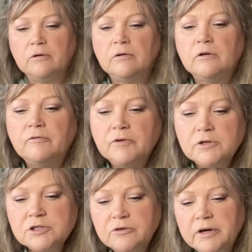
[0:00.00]
The
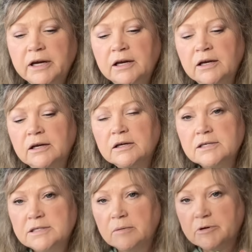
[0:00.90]
first green
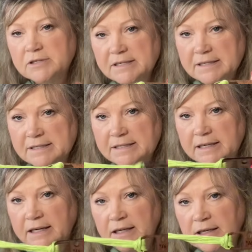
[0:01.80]
is number
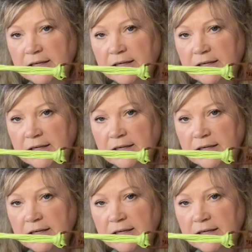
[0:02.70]
16.